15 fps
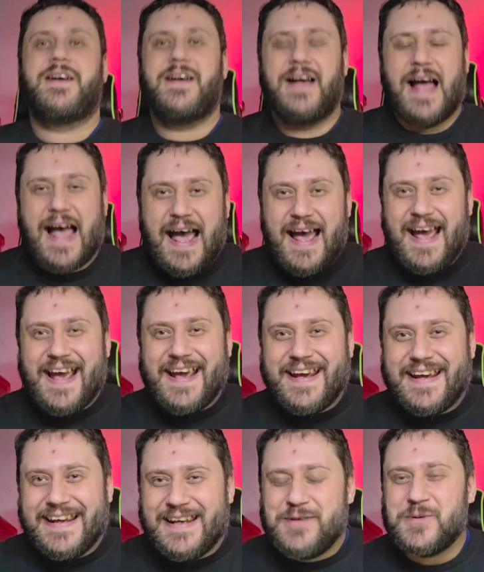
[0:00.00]

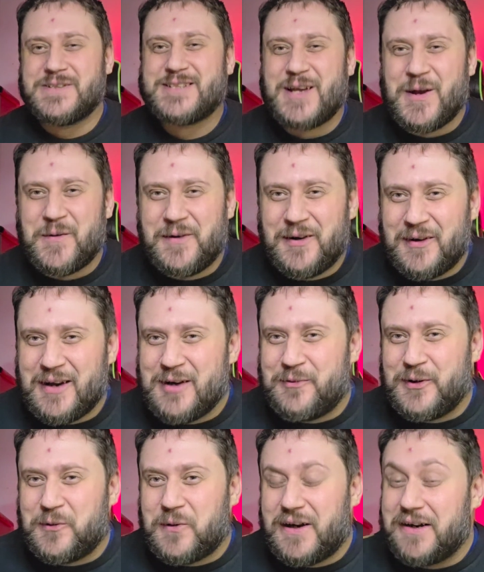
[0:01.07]
Hey, what's going on
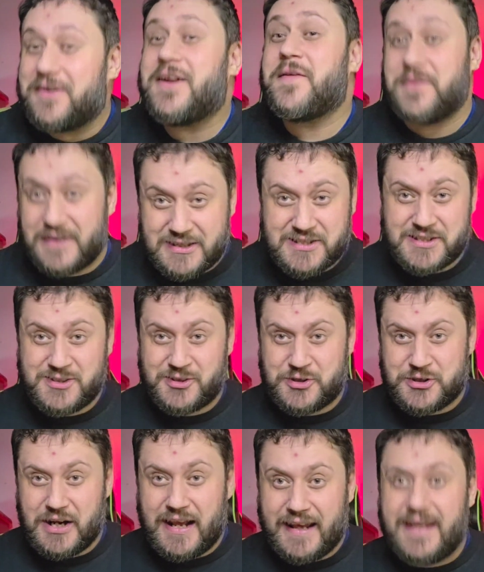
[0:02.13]
everyone? This is
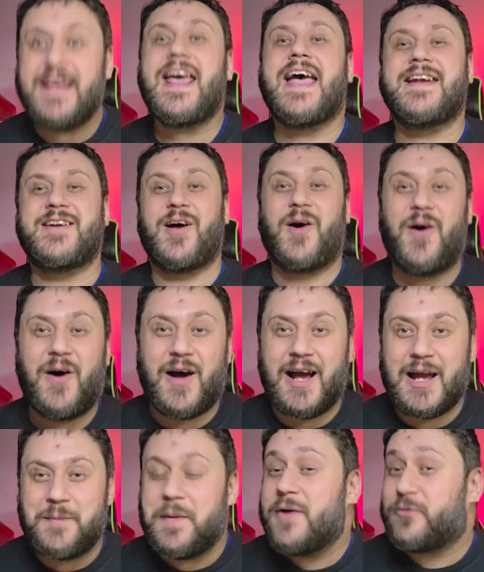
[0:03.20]
G and
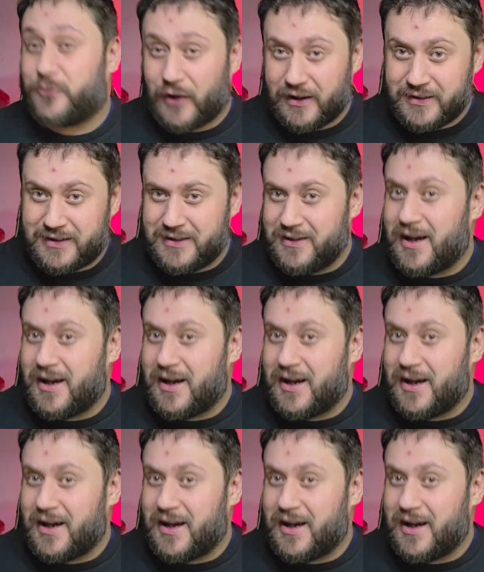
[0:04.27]
I'm Phunken